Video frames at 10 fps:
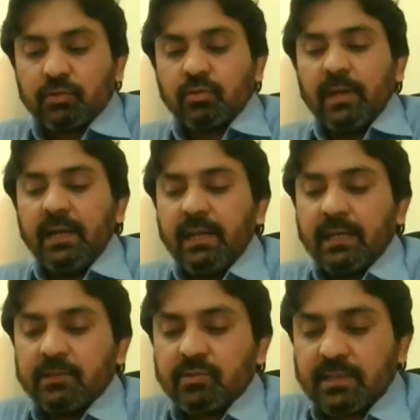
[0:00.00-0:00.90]
So
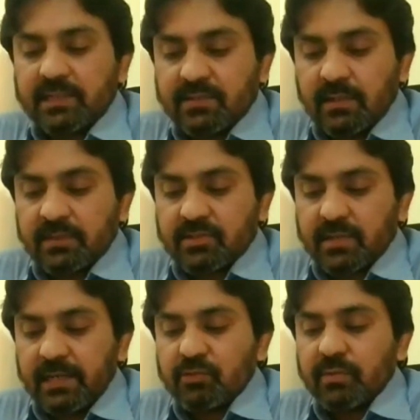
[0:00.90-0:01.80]
India and the United States are
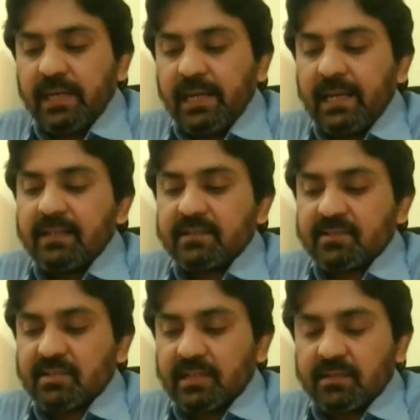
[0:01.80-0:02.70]
trying to regain
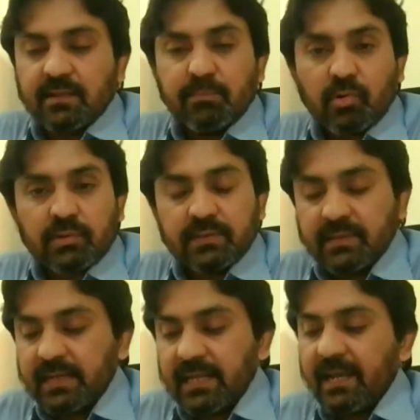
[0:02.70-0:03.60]
their strategic
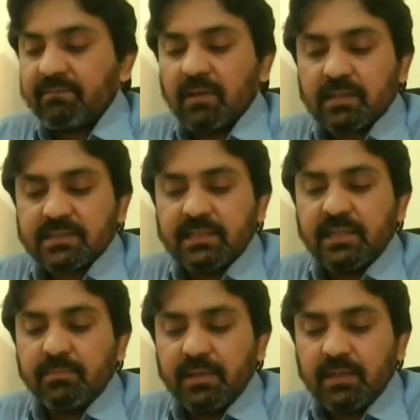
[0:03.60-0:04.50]
importance that have
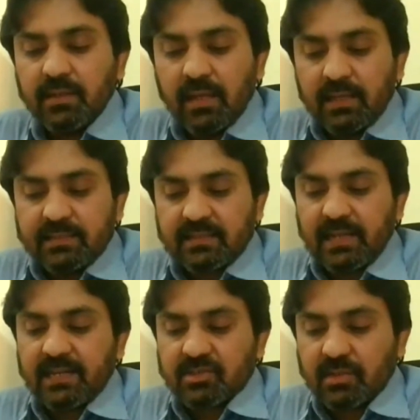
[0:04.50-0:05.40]
largely been
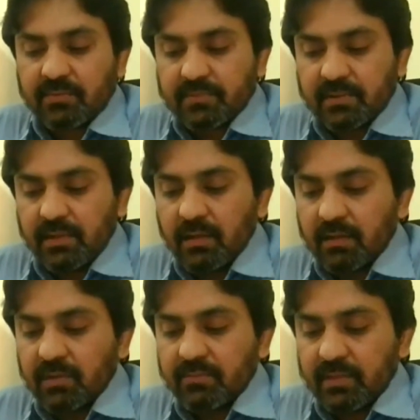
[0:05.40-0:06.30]
slashed after the
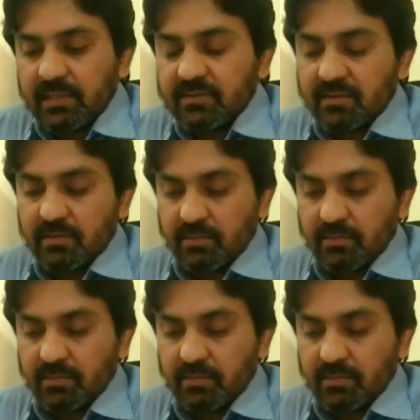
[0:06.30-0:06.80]
Galwan Valley